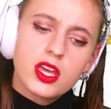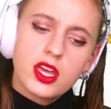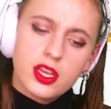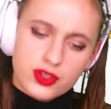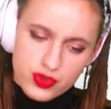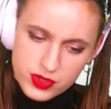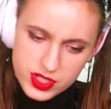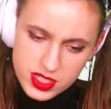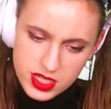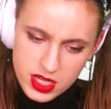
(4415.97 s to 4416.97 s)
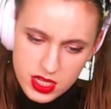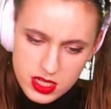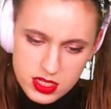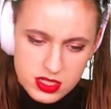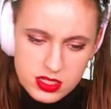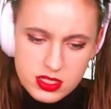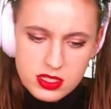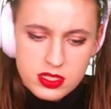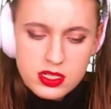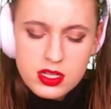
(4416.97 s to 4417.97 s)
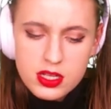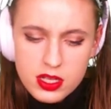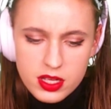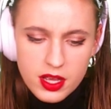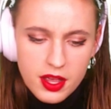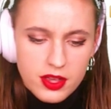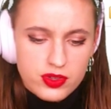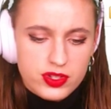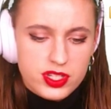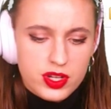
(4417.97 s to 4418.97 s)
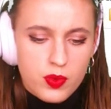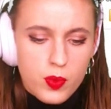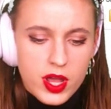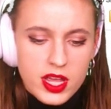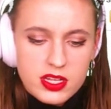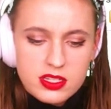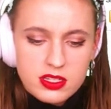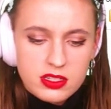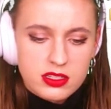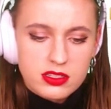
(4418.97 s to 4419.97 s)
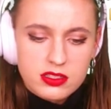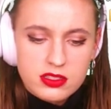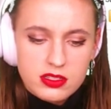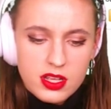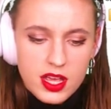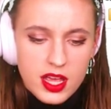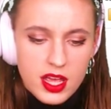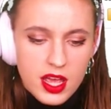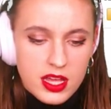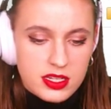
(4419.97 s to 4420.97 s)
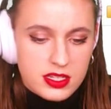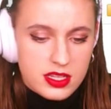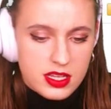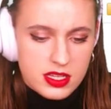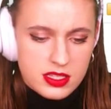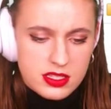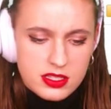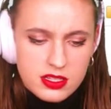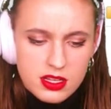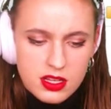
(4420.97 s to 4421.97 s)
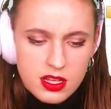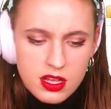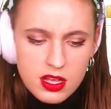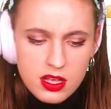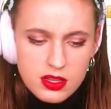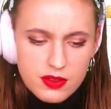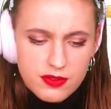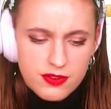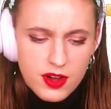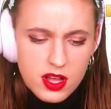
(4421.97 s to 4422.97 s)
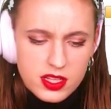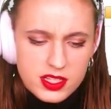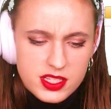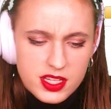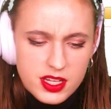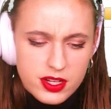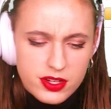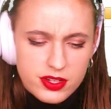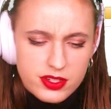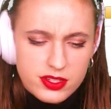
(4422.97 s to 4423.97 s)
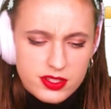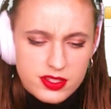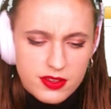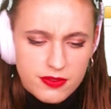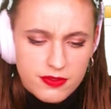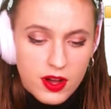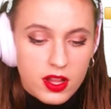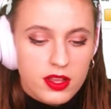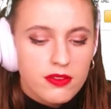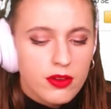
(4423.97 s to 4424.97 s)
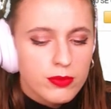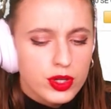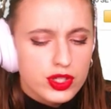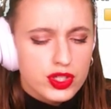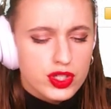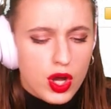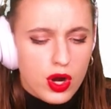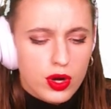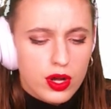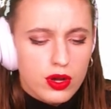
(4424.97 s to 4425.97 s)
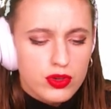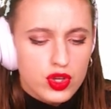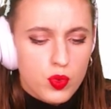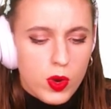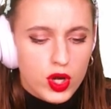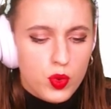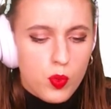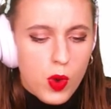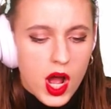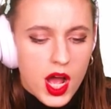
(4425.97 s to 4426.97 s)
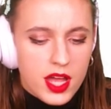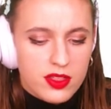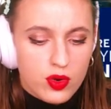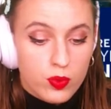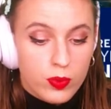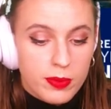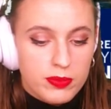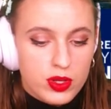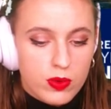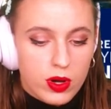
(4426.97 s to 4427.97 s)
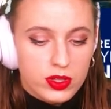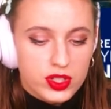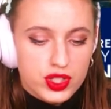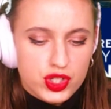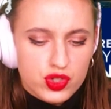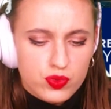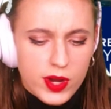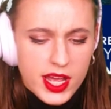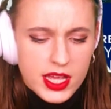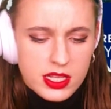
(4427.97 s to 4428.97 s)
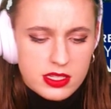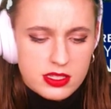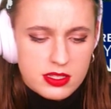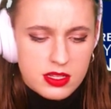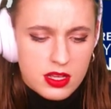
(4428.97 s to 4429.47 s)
Interesting. Interesting way to end this. The falling tears, falling from your sorrow, you wonder why they'll rip you all to shreds.